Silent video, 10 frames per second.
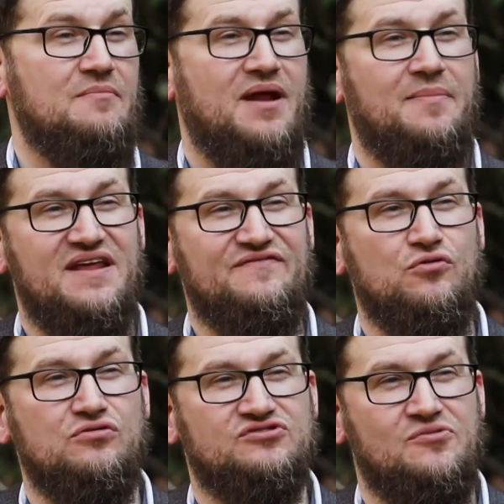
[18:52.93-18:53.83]
but I believe
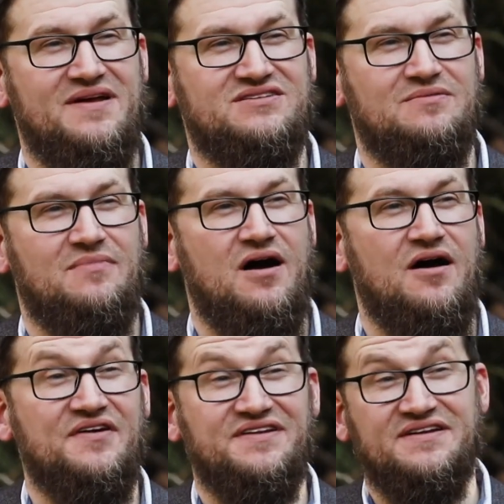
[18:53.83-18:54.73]
you also met some
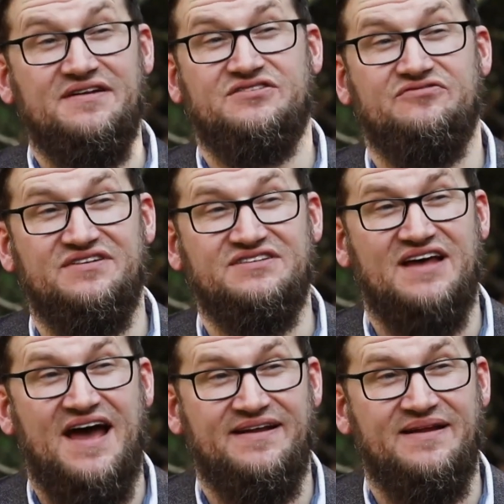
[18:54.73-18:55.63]
other dignitaries
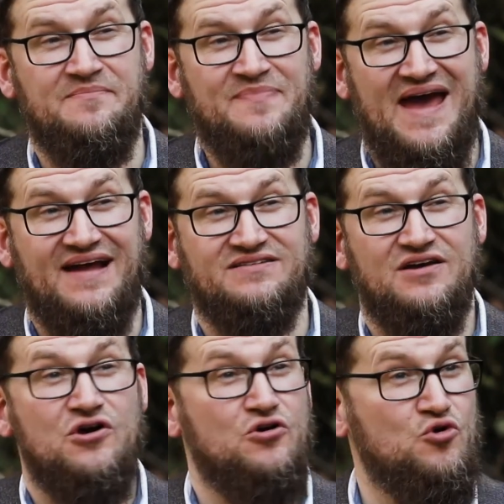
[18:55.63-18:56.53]
that had an impact.
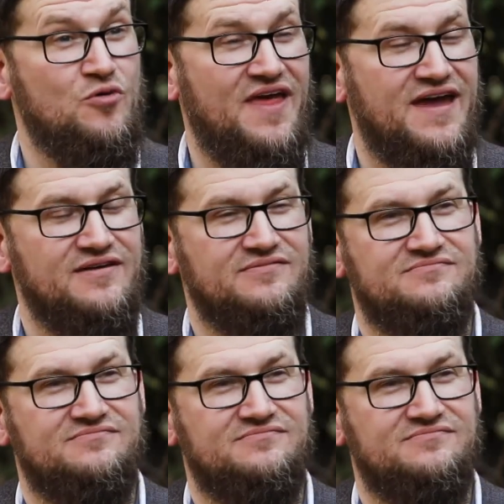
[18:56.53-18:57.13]
Who were they?